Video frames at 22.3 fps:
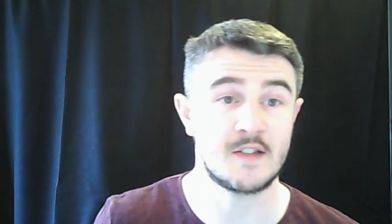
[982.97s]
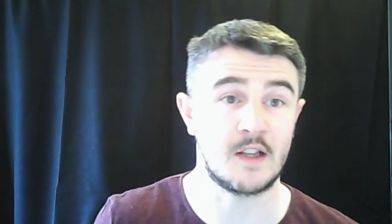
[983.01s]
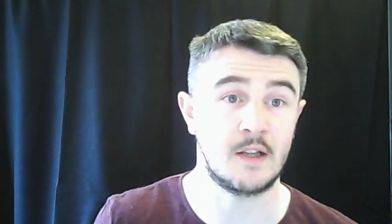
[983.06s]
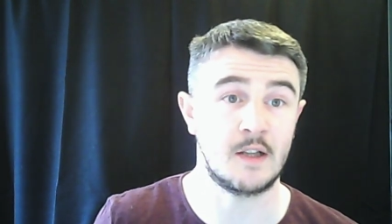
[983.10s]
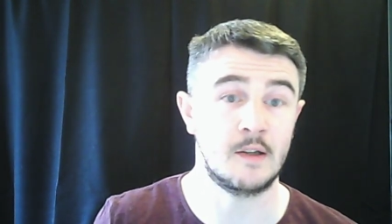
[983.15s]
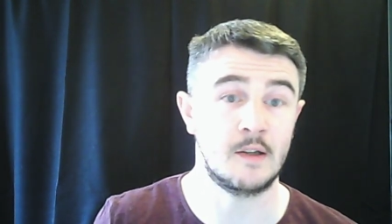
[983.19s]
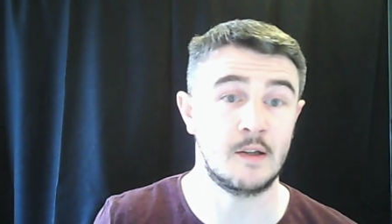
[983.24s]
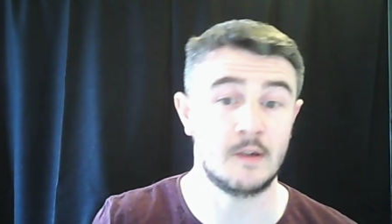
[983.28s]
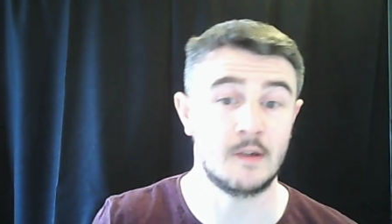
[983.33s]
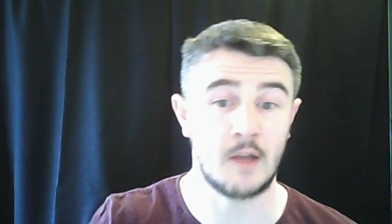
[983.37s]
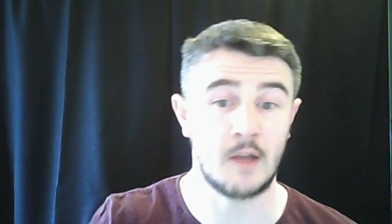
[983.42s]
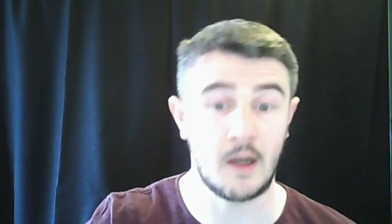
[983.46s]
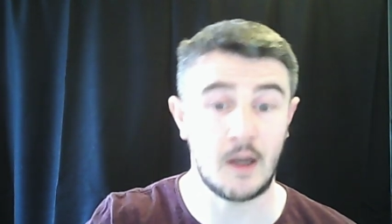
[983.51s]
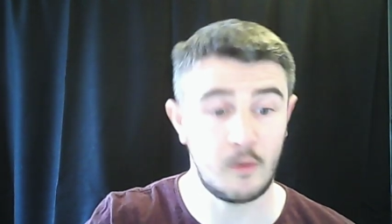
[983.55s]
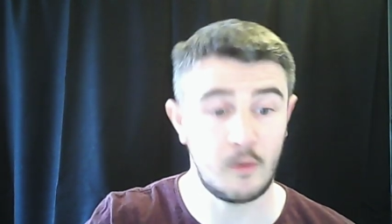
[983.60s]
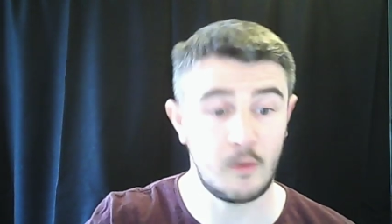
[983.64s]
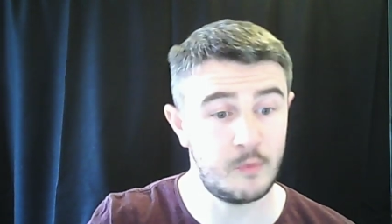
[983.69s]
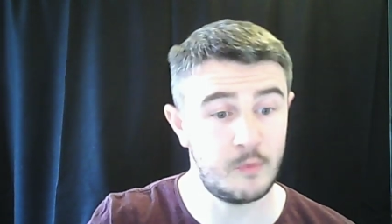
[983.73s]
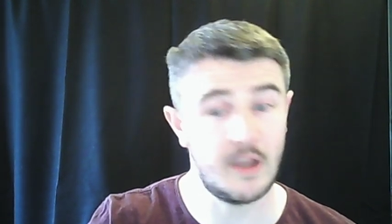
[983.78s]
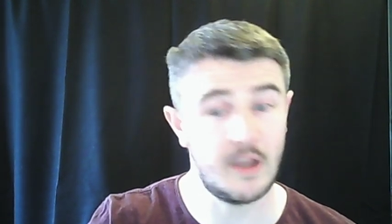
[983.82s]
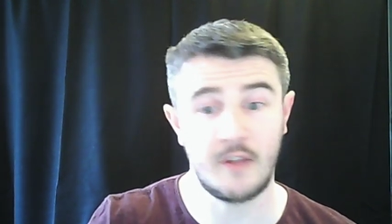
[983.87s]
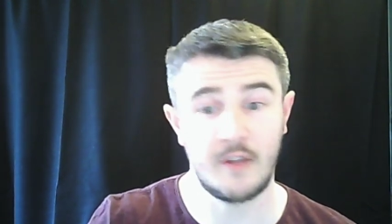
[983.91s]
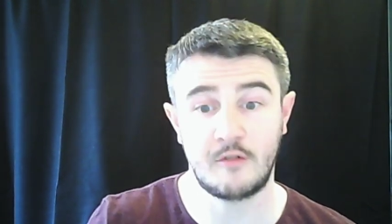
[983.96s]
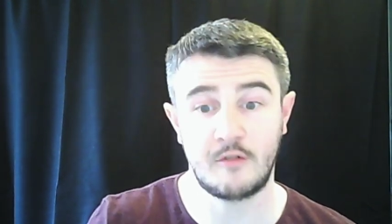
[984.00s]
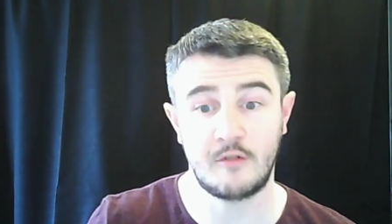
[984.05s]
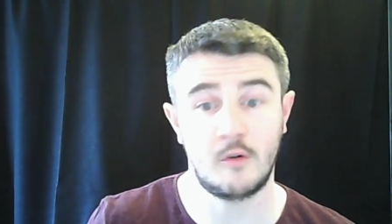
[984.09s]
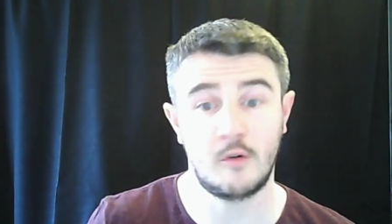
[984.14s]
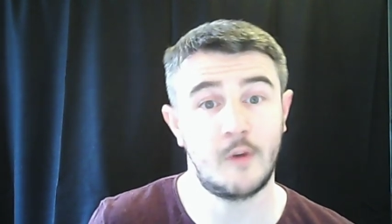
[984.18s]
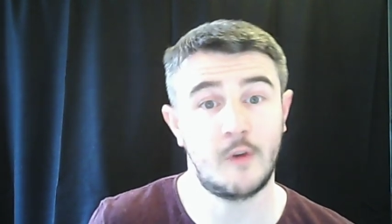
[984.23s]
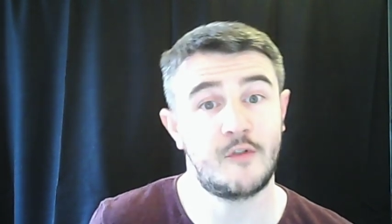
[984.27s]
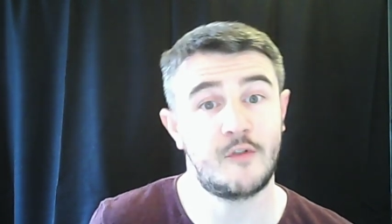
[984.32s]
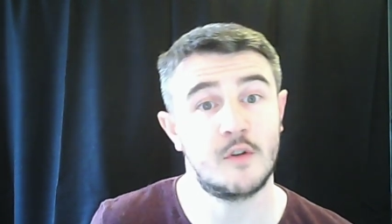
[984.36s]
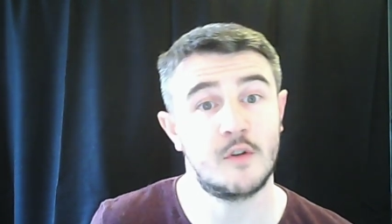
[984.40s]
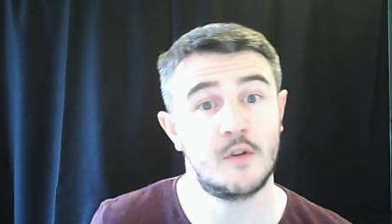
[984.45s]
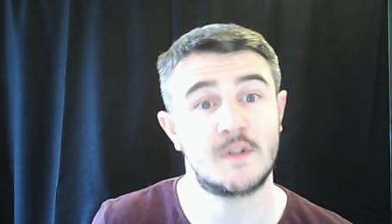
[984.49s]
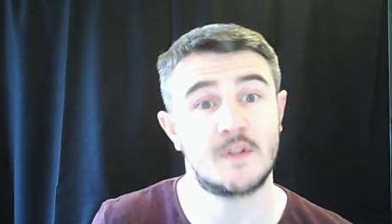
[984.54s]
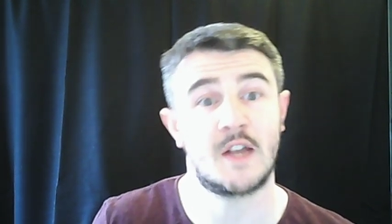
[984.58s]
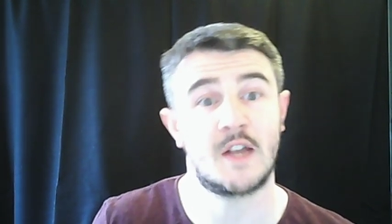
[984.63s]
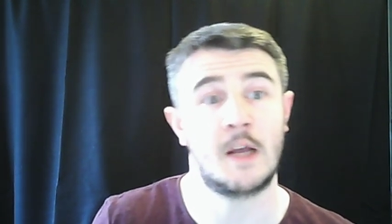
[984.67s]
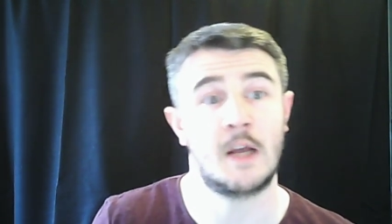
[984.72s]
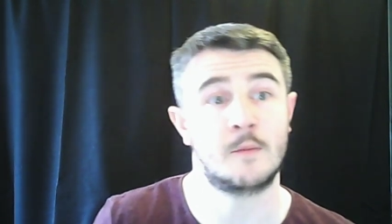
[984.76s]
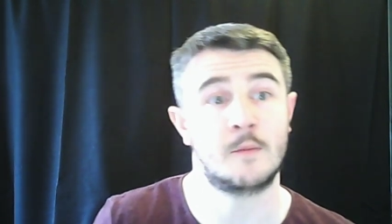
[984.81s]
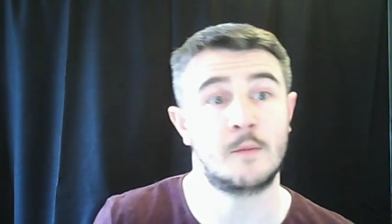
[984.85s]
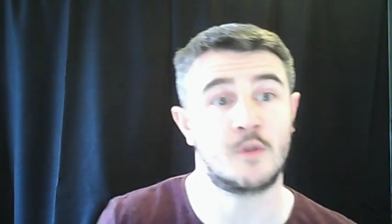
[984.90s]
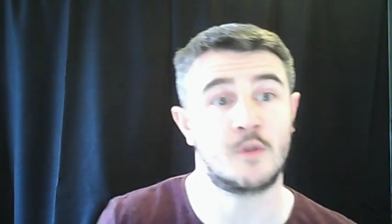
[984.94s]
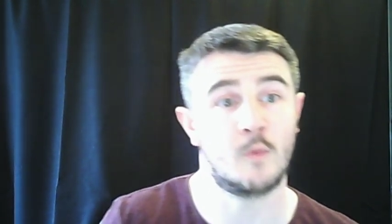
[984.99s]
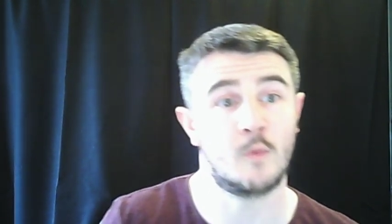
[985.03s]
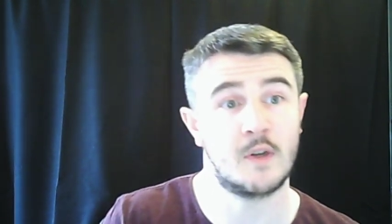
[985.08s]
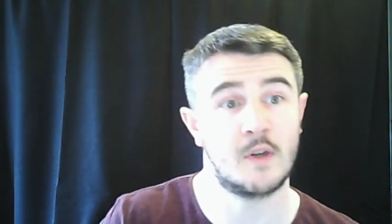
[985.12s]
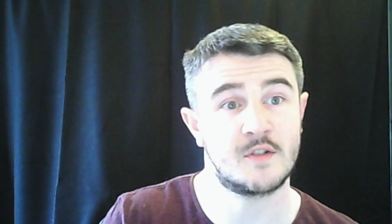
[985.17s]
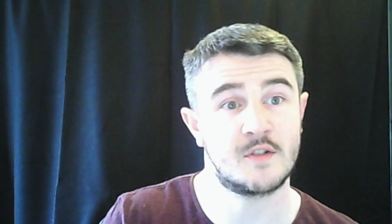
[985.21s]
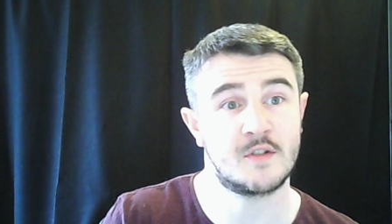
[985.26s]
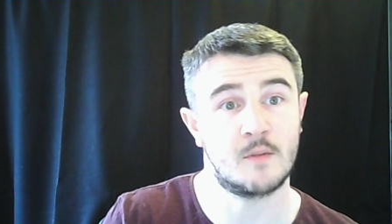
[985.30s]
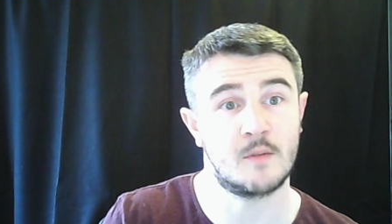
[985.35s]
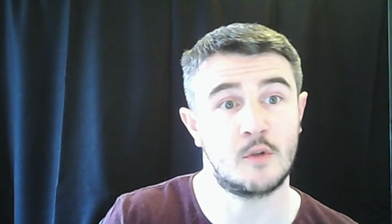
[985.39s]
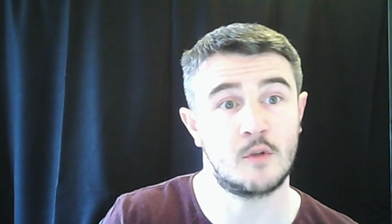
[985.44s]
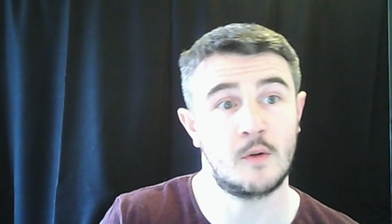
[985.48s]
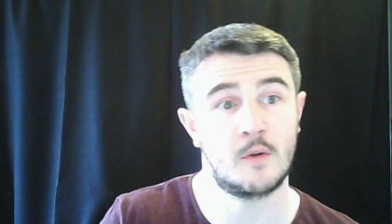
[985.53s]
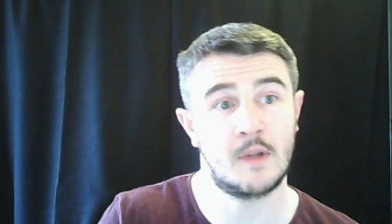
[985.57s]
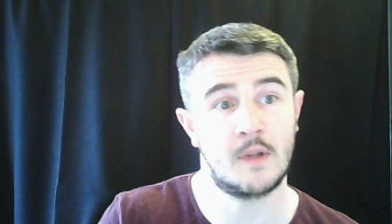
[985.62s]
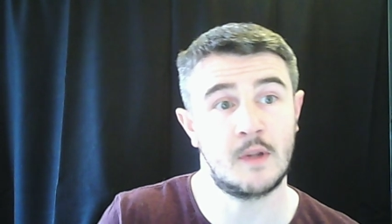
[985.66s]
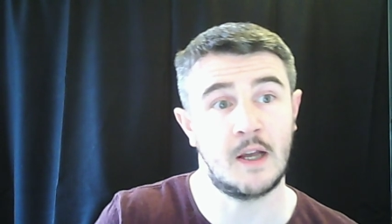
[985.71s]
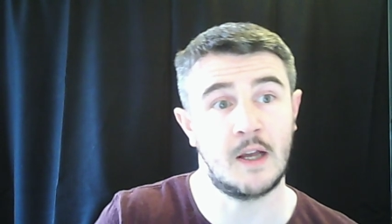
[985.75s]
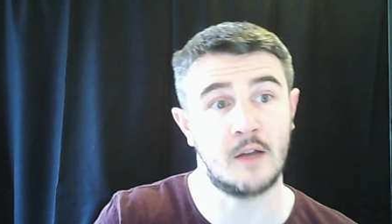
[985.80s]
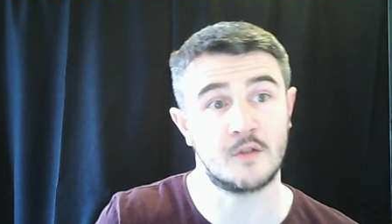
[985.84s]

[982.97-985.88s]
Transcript: and I'll play it through a few times and whilst I'm doing that